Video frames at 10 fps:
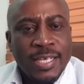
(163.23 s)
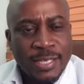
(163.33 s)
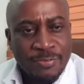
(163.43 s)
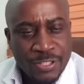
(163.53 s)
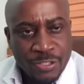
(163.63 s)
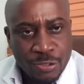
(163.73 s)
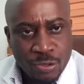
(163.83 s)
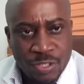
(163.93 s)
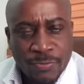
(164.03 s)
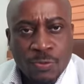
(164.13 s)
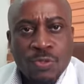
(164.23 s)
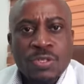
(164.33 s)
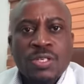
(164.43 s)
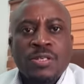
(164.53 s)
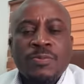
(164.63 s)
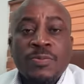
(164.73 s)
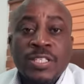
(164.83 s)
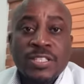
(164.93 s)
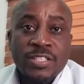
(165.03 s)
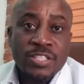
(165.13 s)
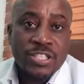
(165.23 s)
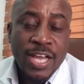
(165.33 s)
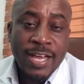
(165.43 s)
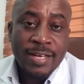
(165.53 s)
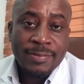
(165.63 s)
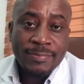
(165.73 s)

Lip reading: if it's useful, please share.